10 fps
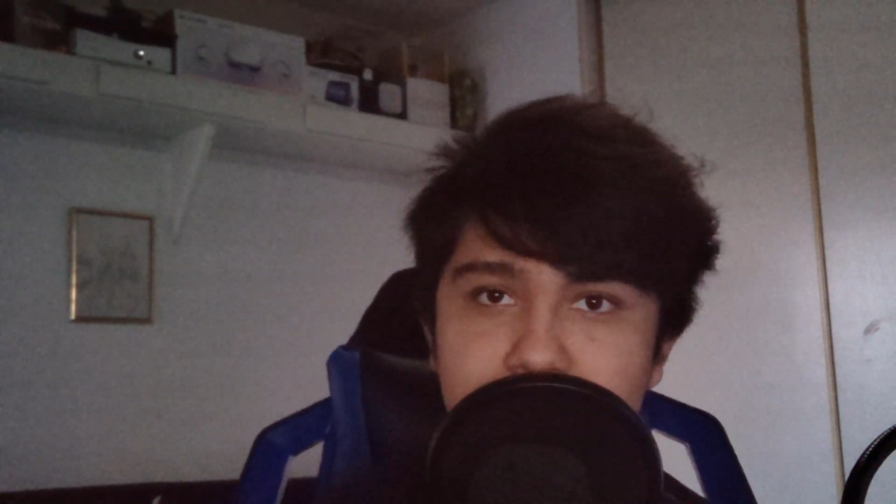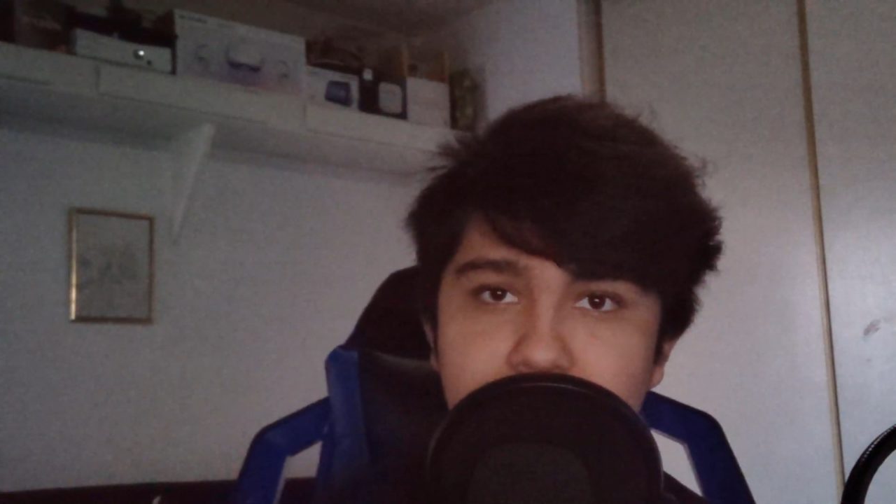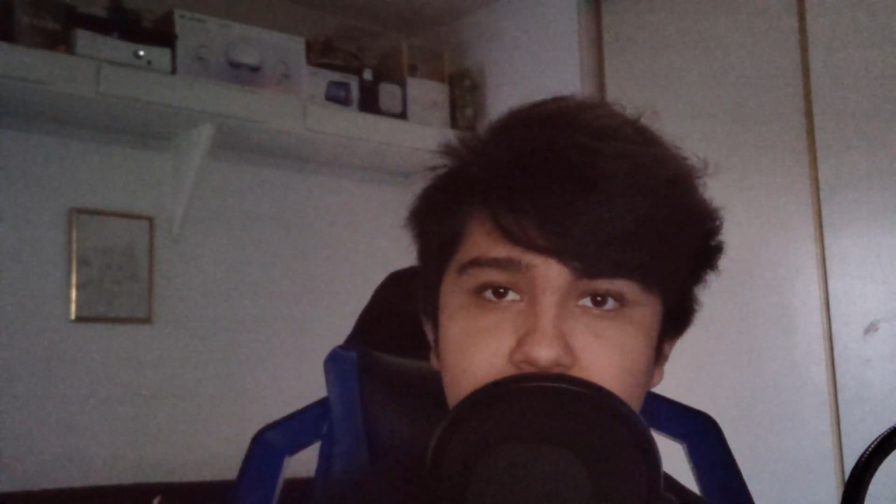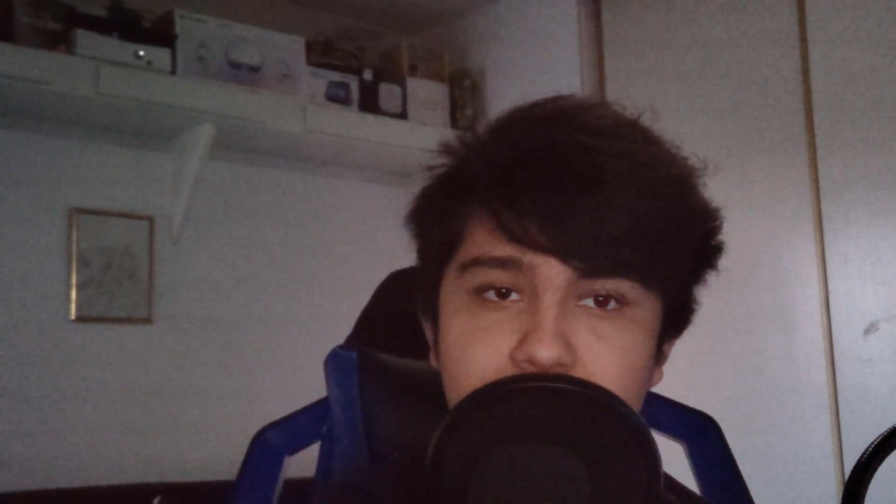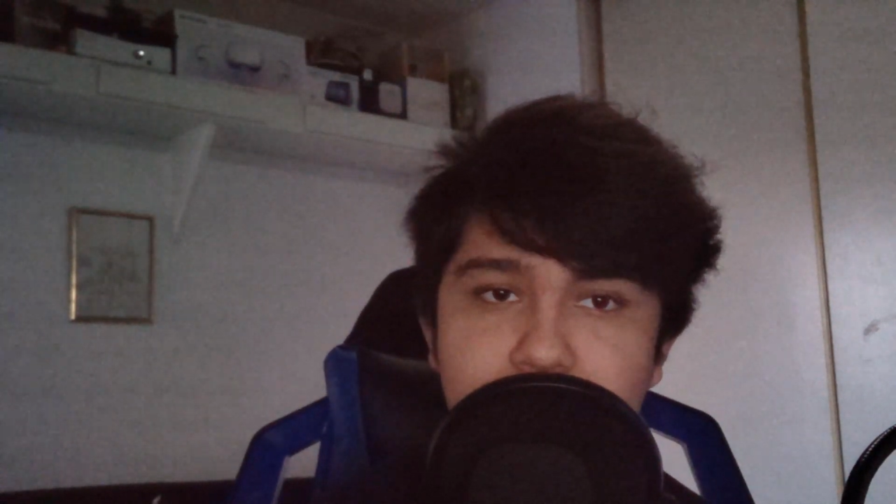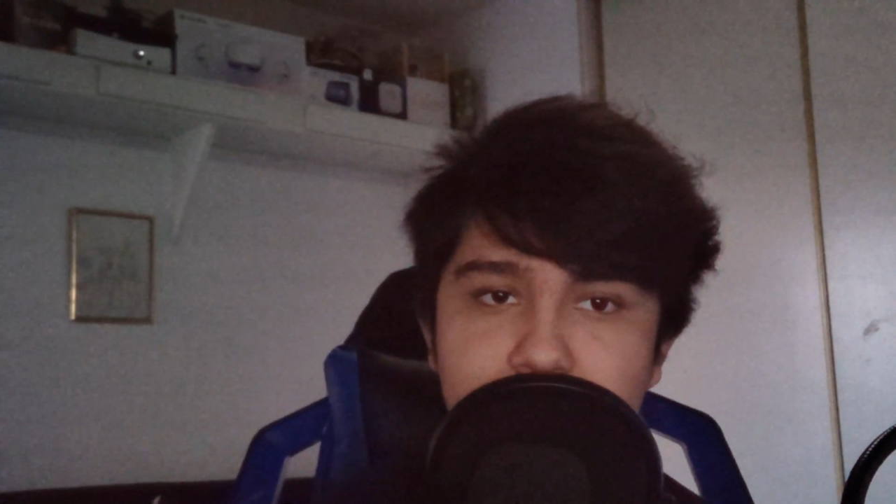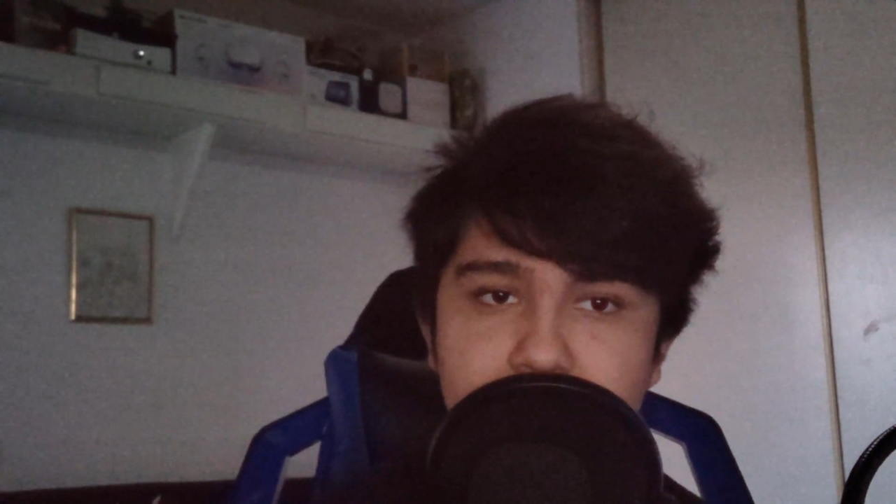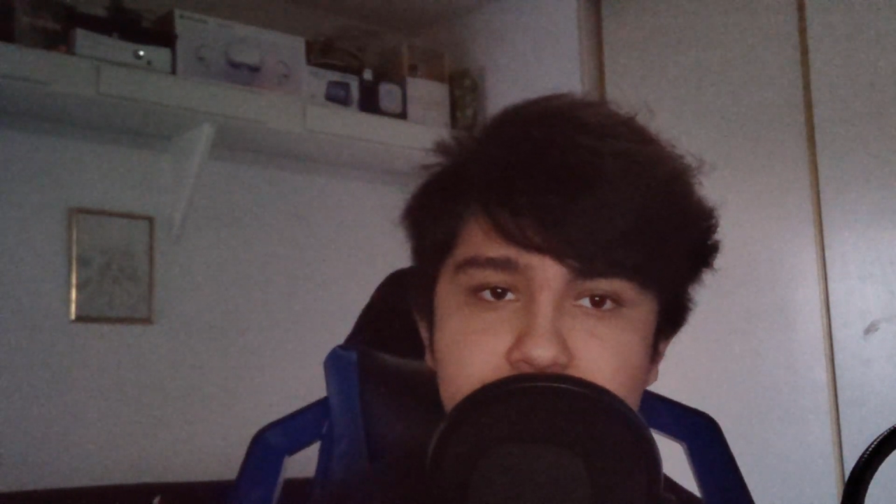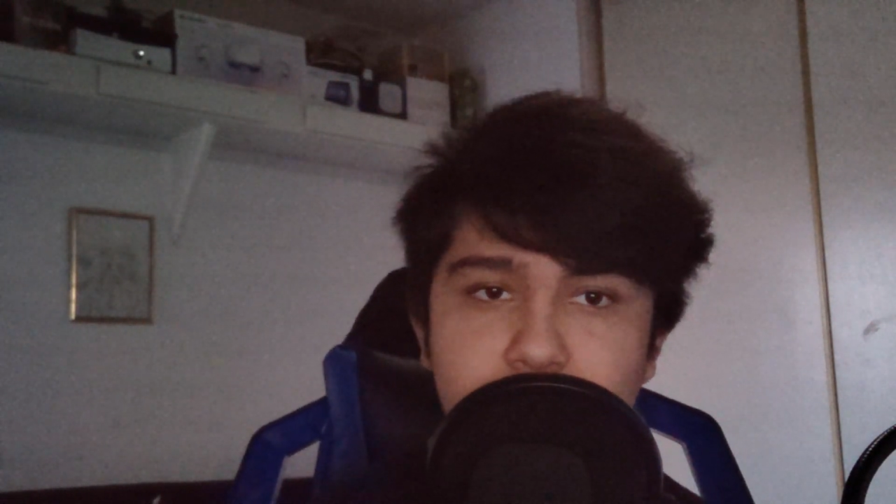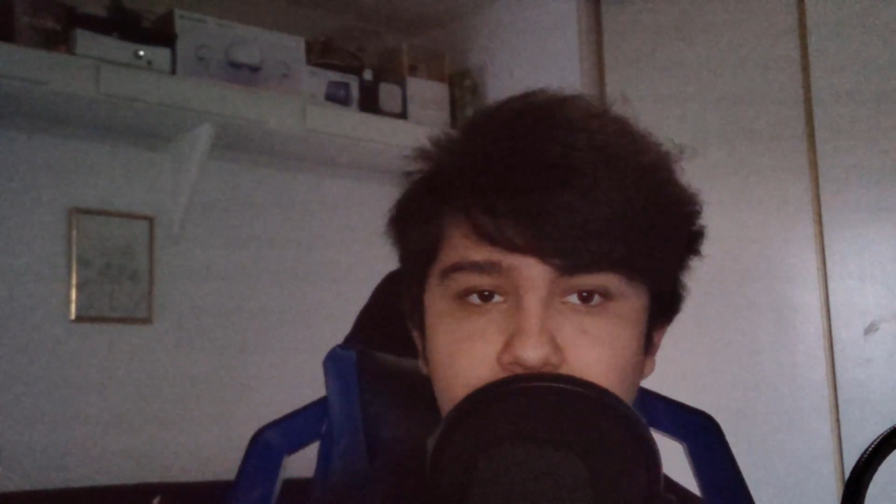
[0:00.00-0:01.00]
for a
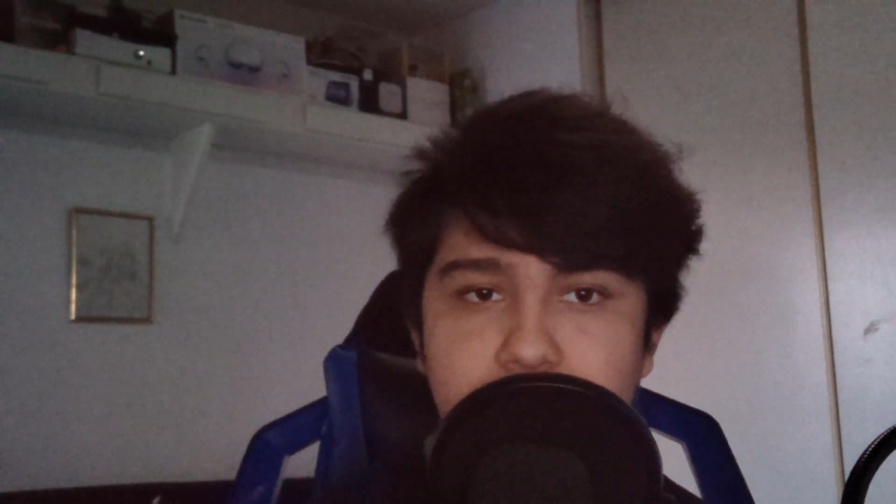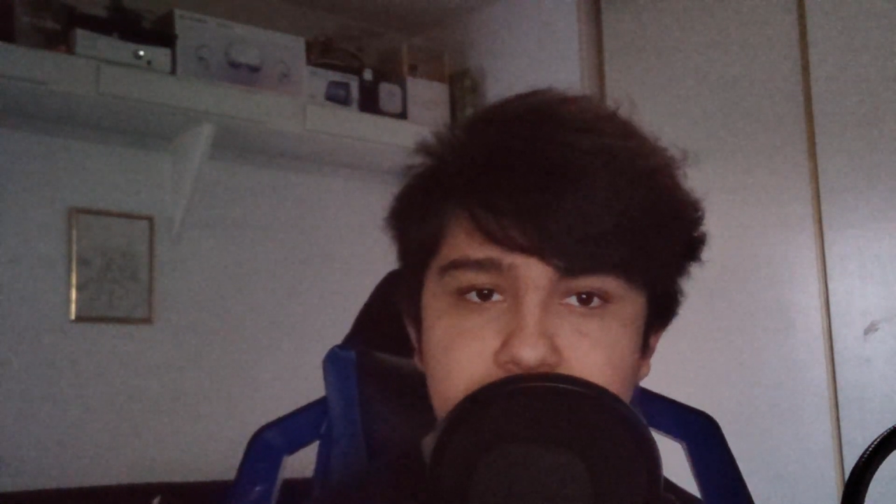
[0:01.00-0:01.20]
total of